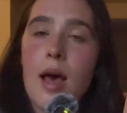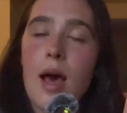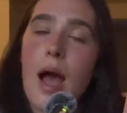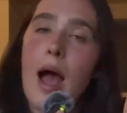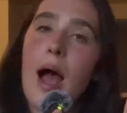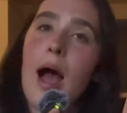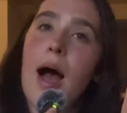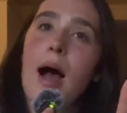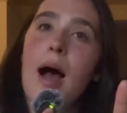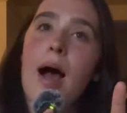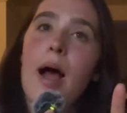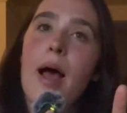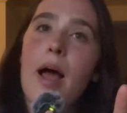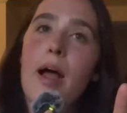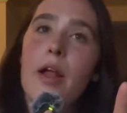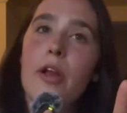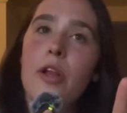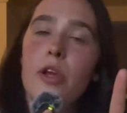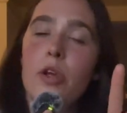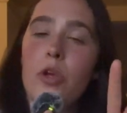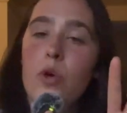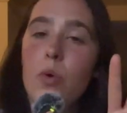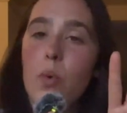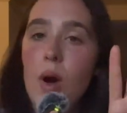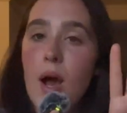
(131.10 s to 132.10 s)
and
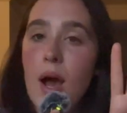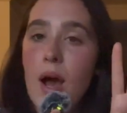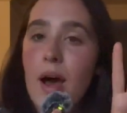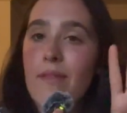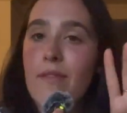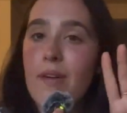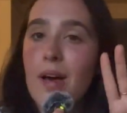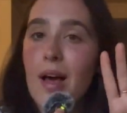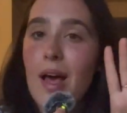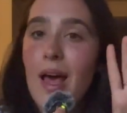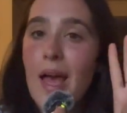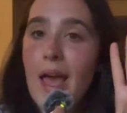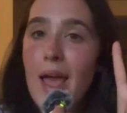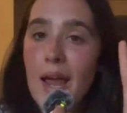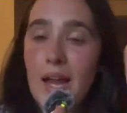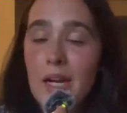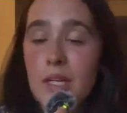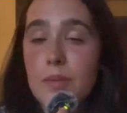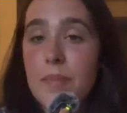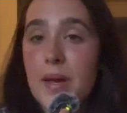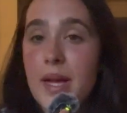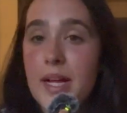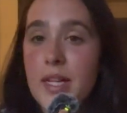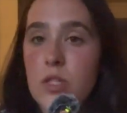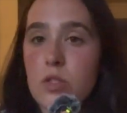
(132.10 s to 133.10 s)
you'll have 8
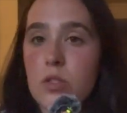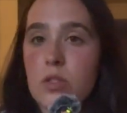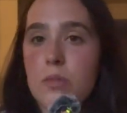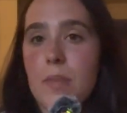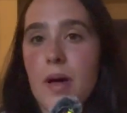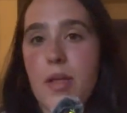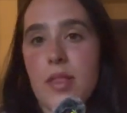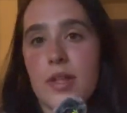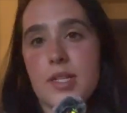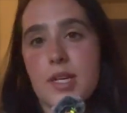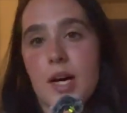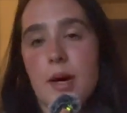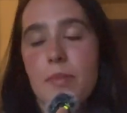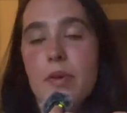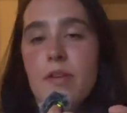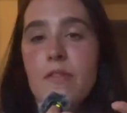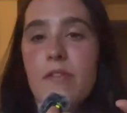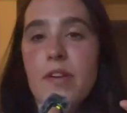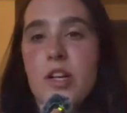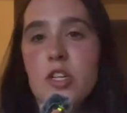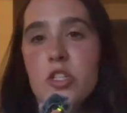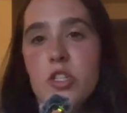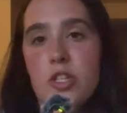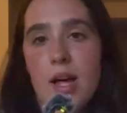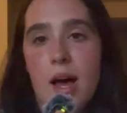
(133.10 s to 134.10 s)
petals by the time you
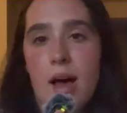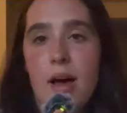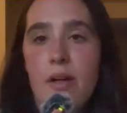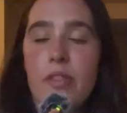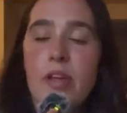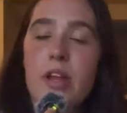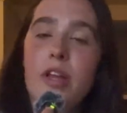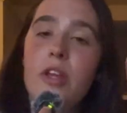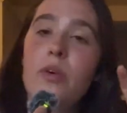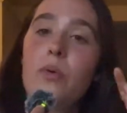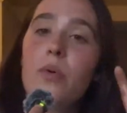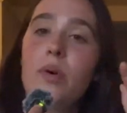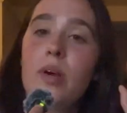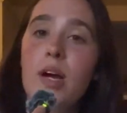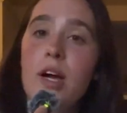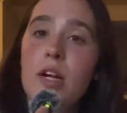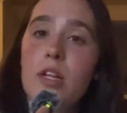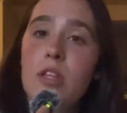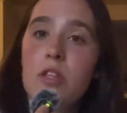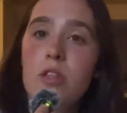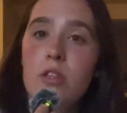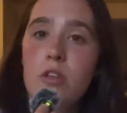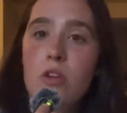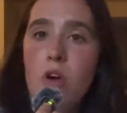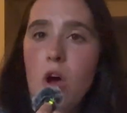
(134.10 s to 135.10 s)
finish that. Then you'll cut
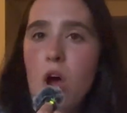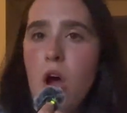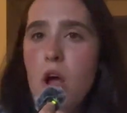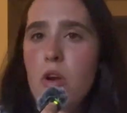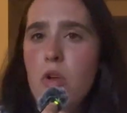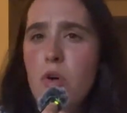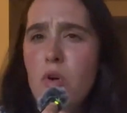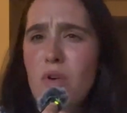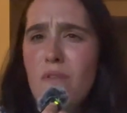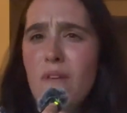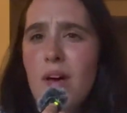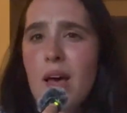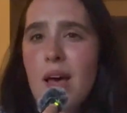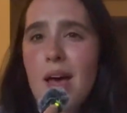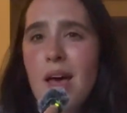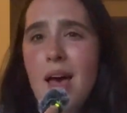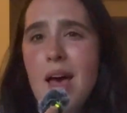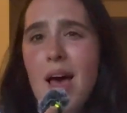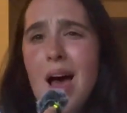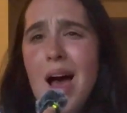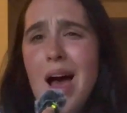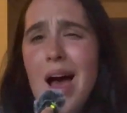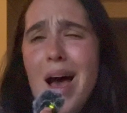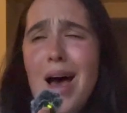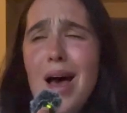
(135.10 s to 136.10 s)
yarn off
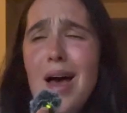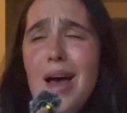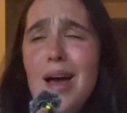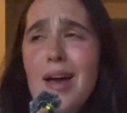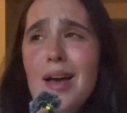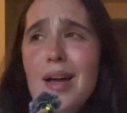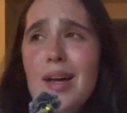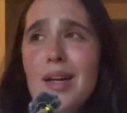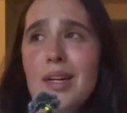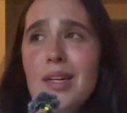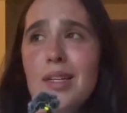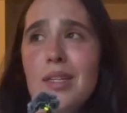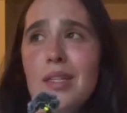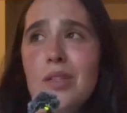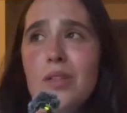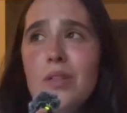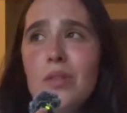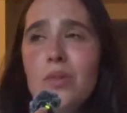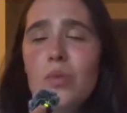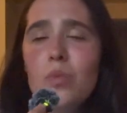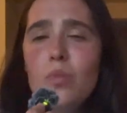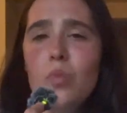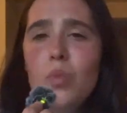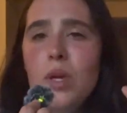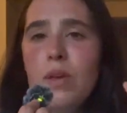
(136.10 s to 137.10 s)
and
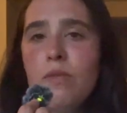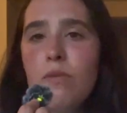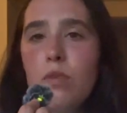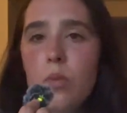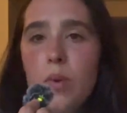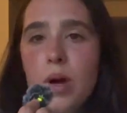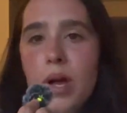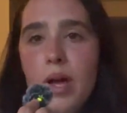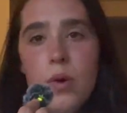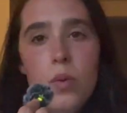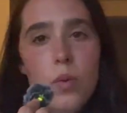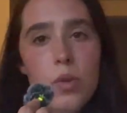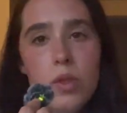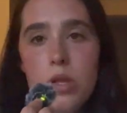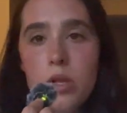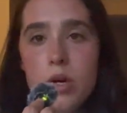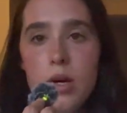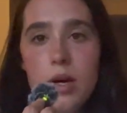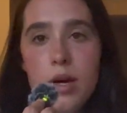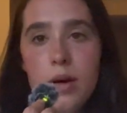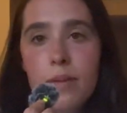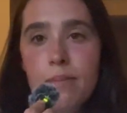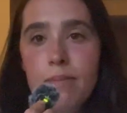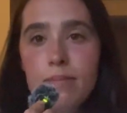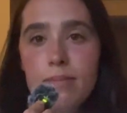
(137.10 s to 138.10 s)
weave away all
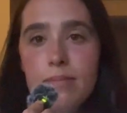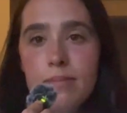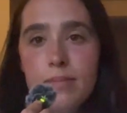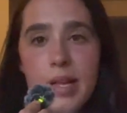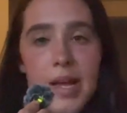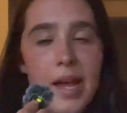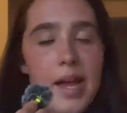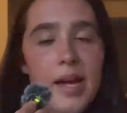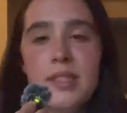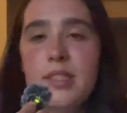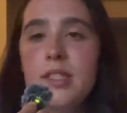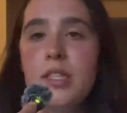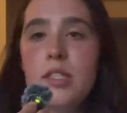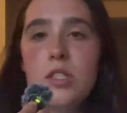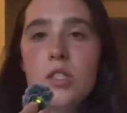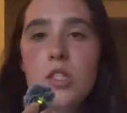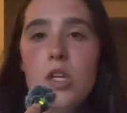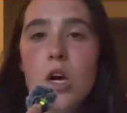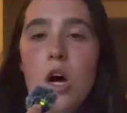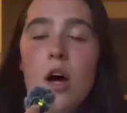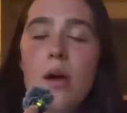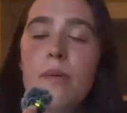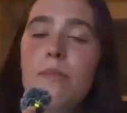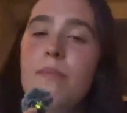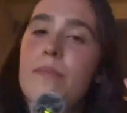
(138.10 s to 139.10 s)
the excess
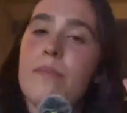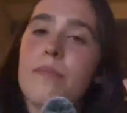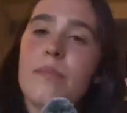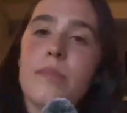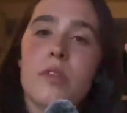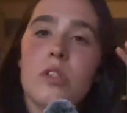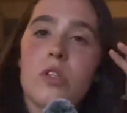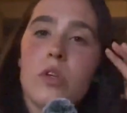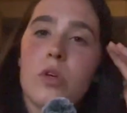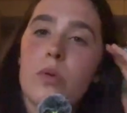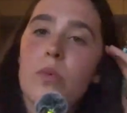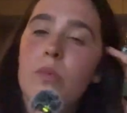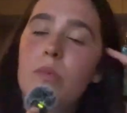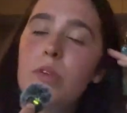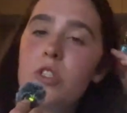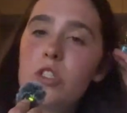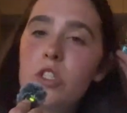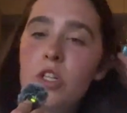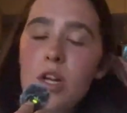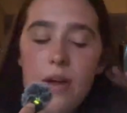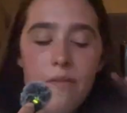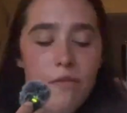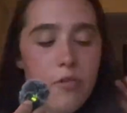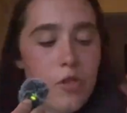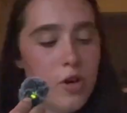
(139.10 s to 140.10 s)
yarn. So you
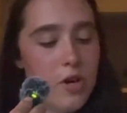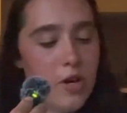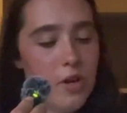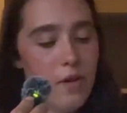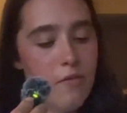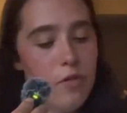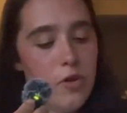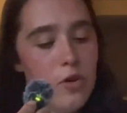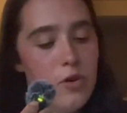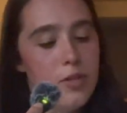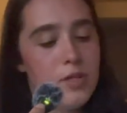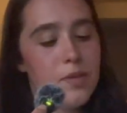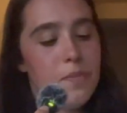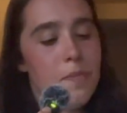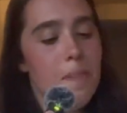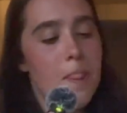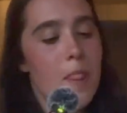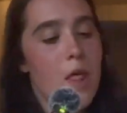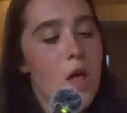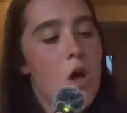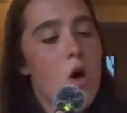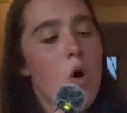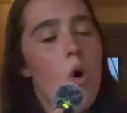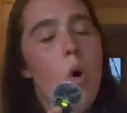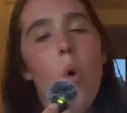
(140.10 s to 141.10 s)
should have 30 of those,
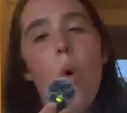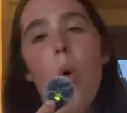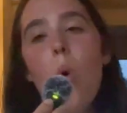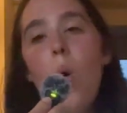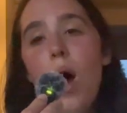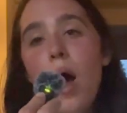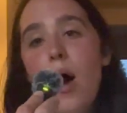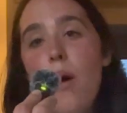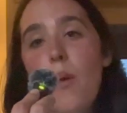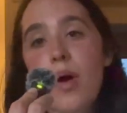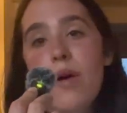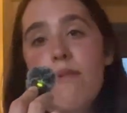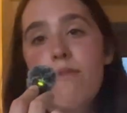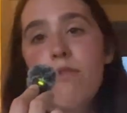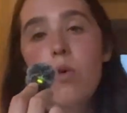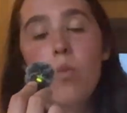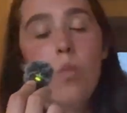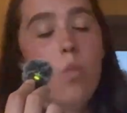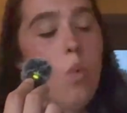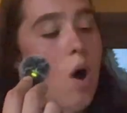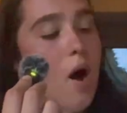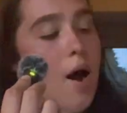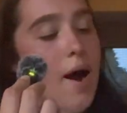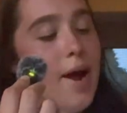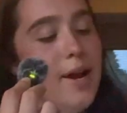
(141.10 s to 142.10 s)
or however
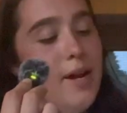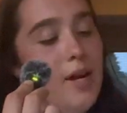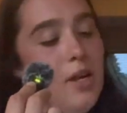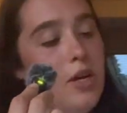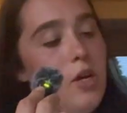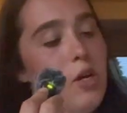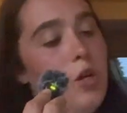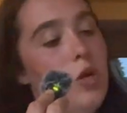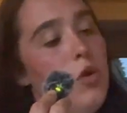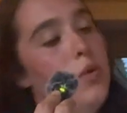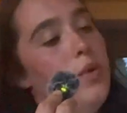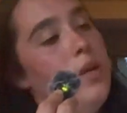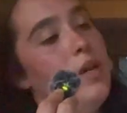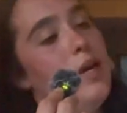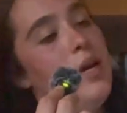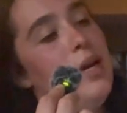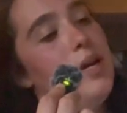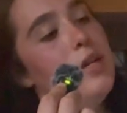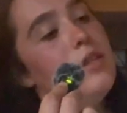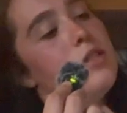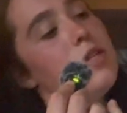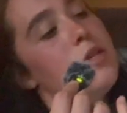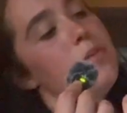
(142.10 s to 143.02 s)
wide you need to